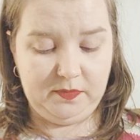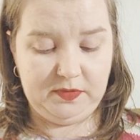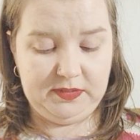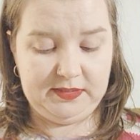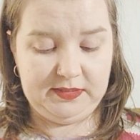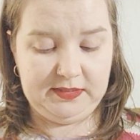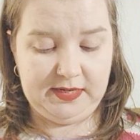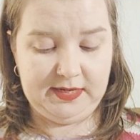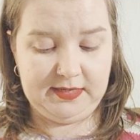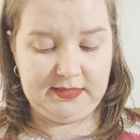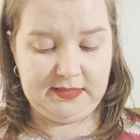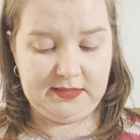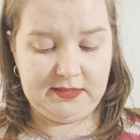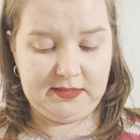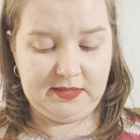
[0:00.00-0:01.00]

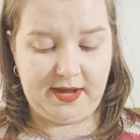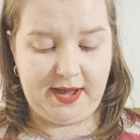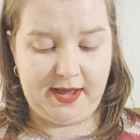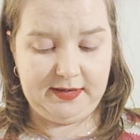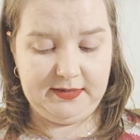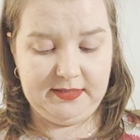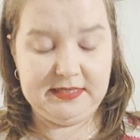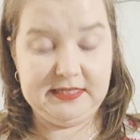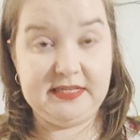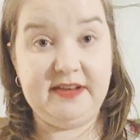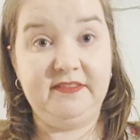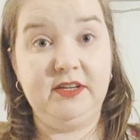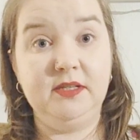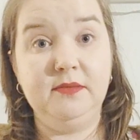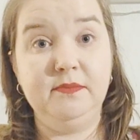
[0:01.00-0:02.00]
6 and
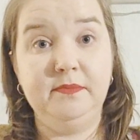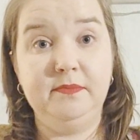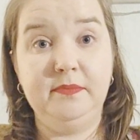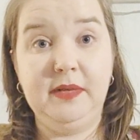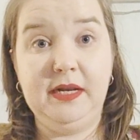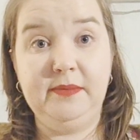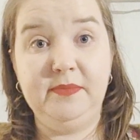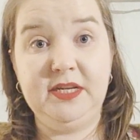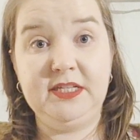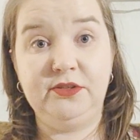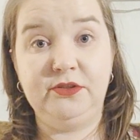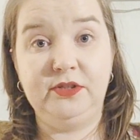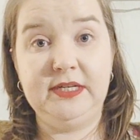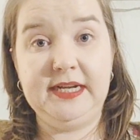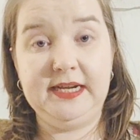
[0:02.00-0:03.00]
7
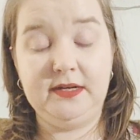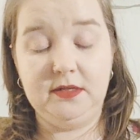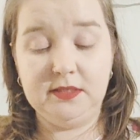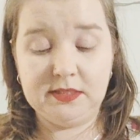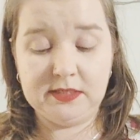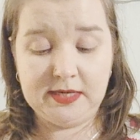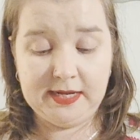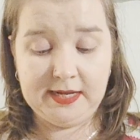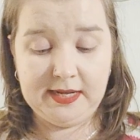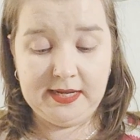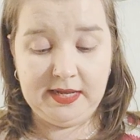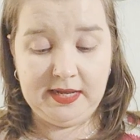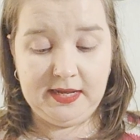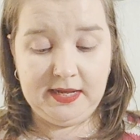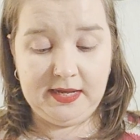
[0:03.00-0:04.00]
millimeter needles,
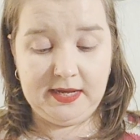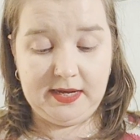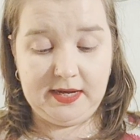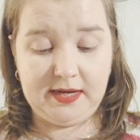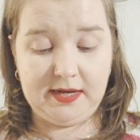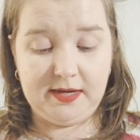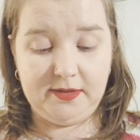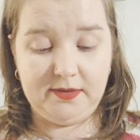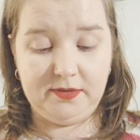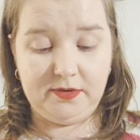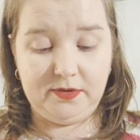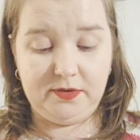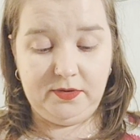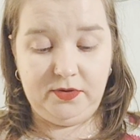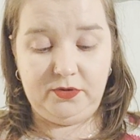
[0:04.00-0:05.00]

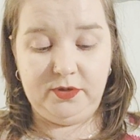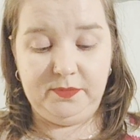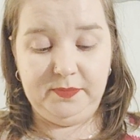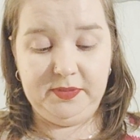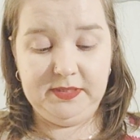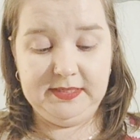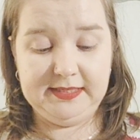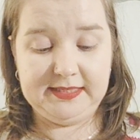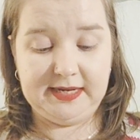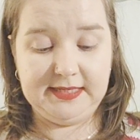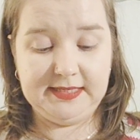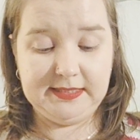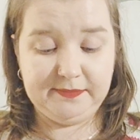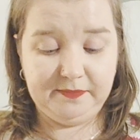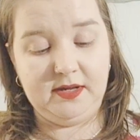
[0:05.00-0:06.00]
the Europe
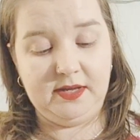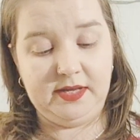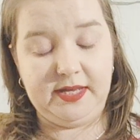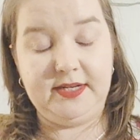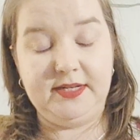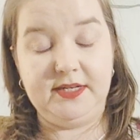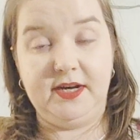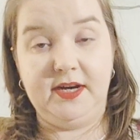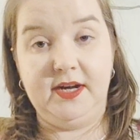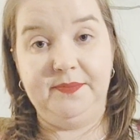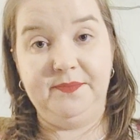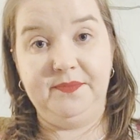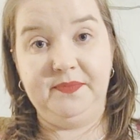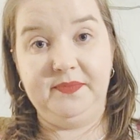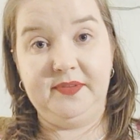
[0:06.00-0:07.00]
size. And
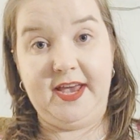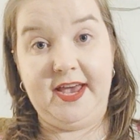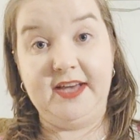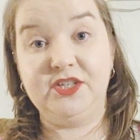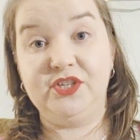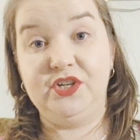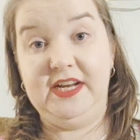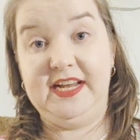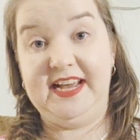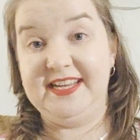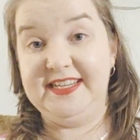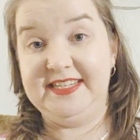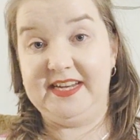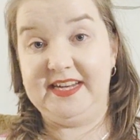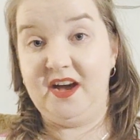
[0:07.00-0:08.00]
actually,
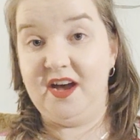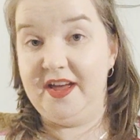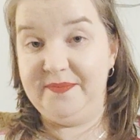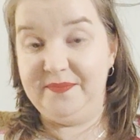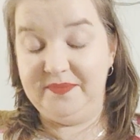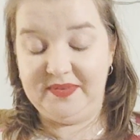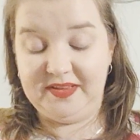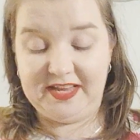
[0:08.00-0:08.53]
as I'm